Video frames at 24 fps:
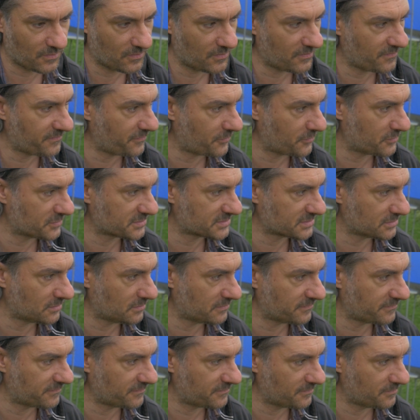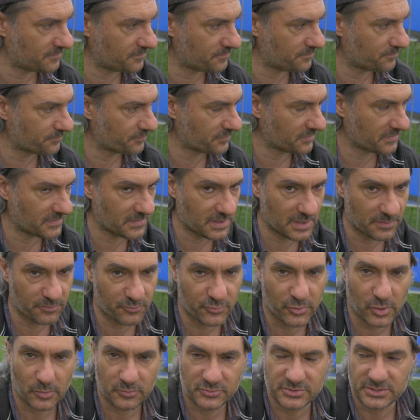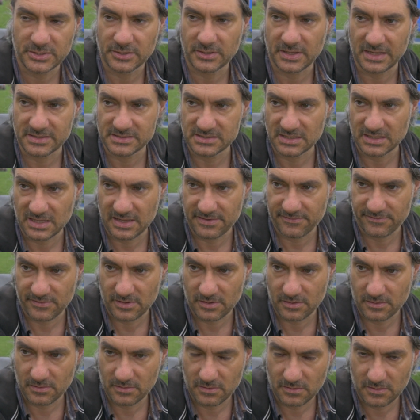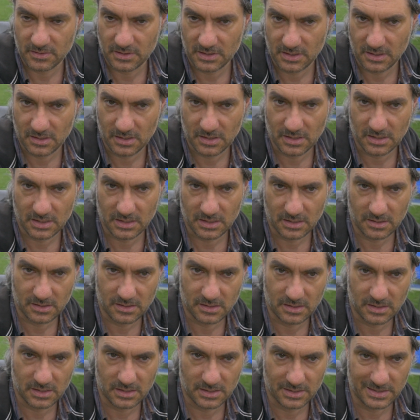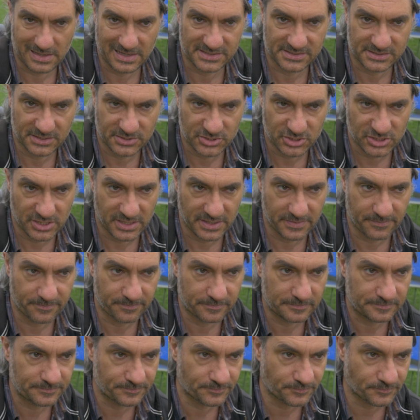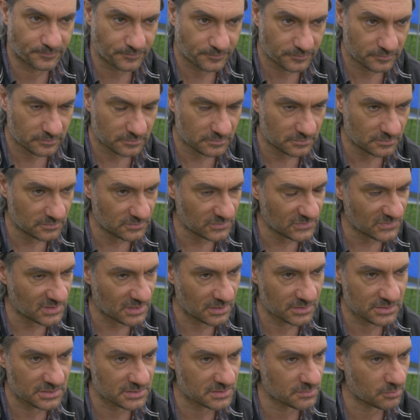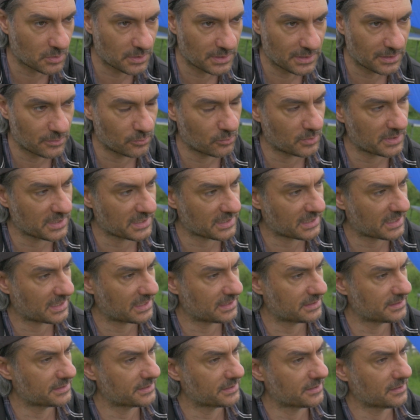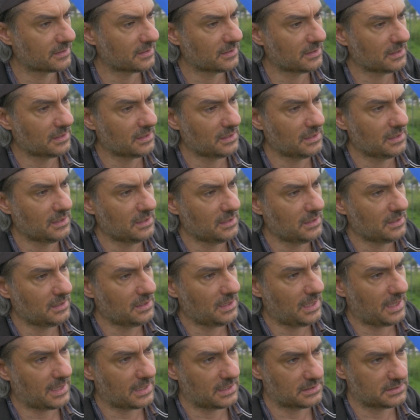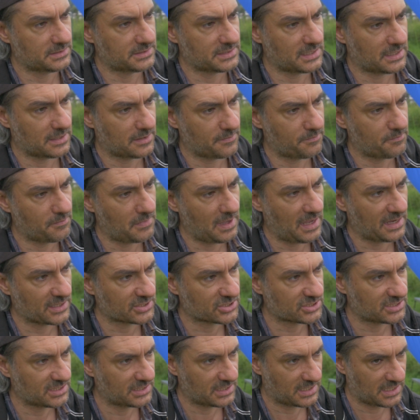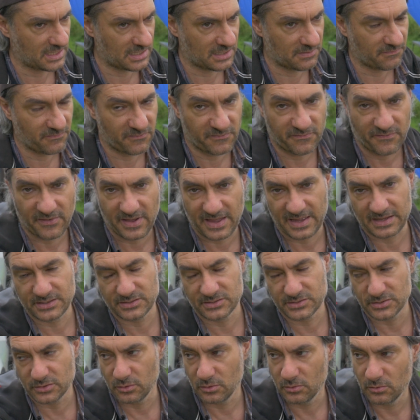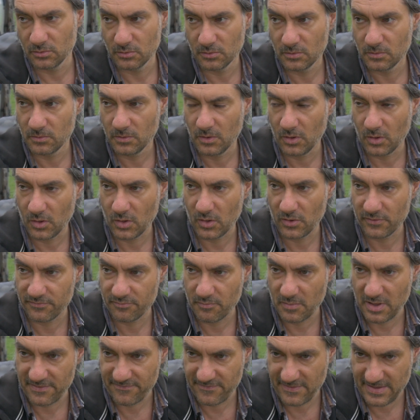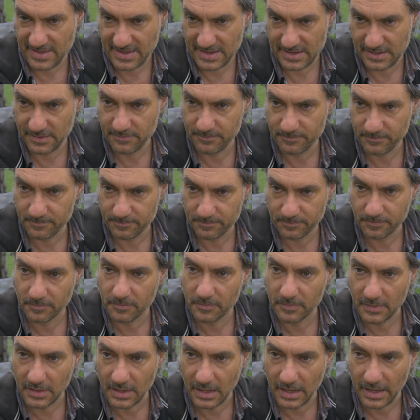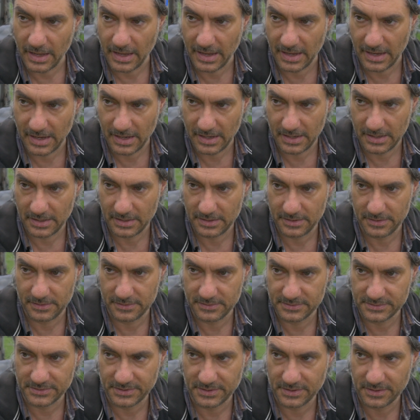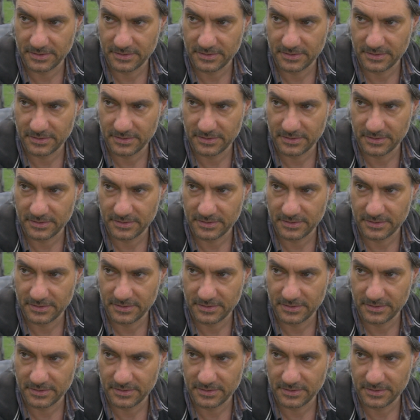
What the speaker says: for a sort of impromptu get-together in Leicestershire, just one little weekend, and Ash did a van tour of my van, and